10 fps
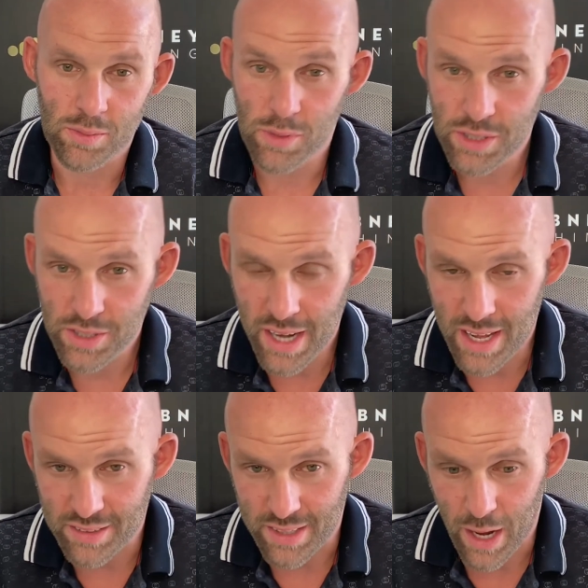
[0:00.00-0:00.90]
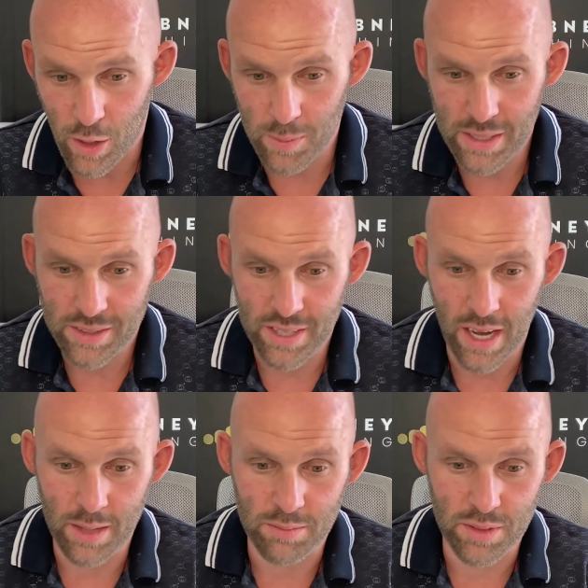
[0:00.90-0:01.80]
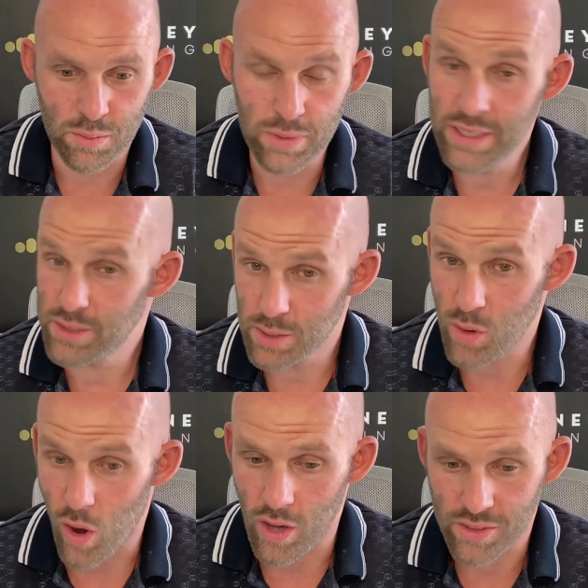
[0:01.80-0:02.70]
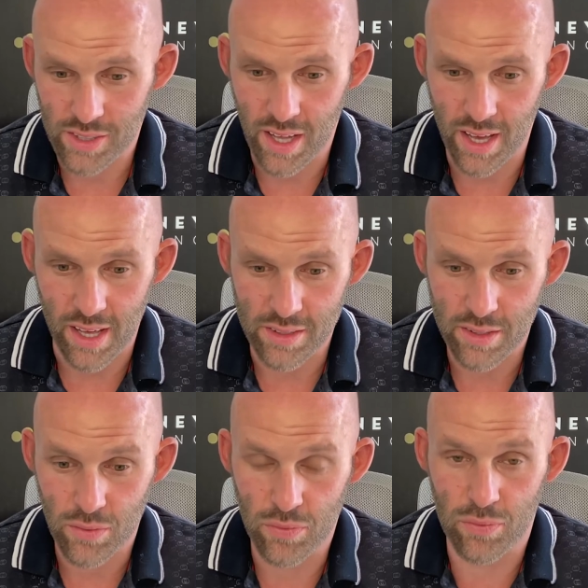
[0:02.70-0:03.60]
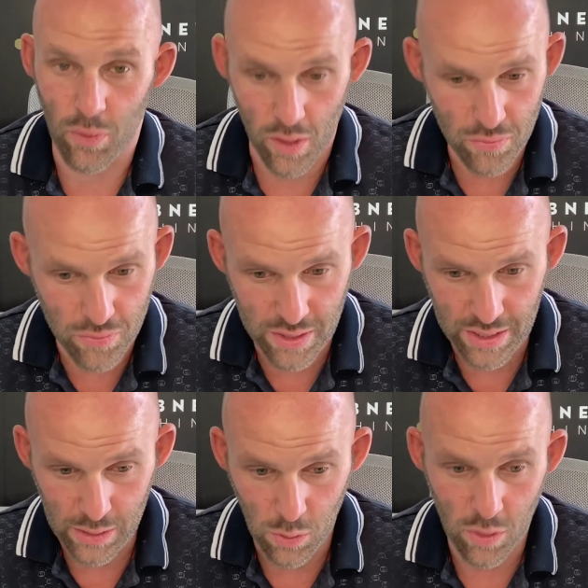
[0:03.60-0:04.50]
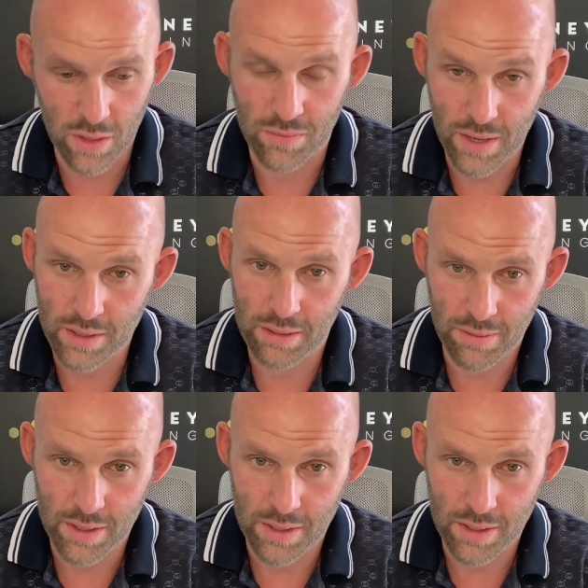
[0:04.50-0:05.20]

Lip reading: or would you guess how many times we took on clients for free or very,